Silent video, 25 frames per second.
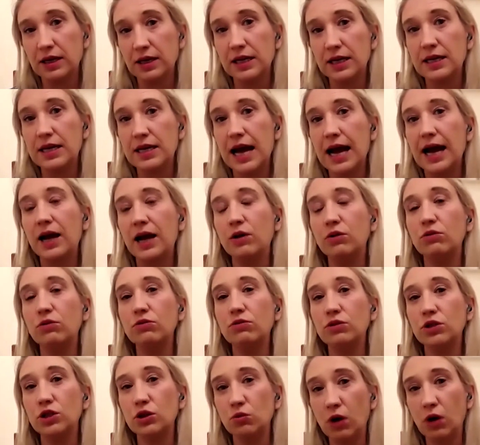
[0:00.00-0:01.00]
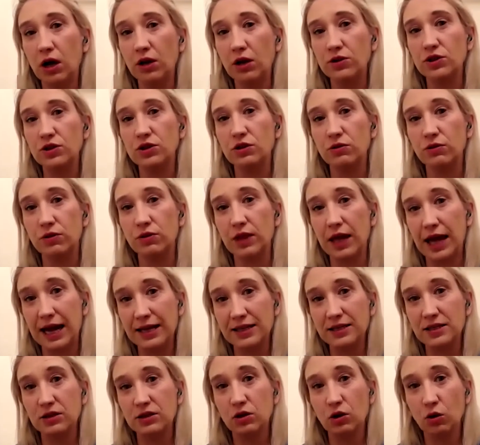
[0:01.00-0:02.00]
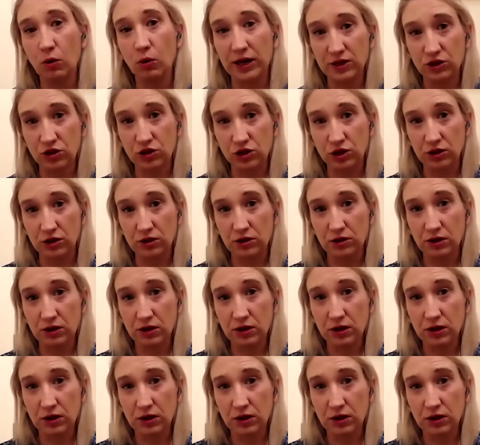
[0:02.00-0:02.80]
in how you answered that question.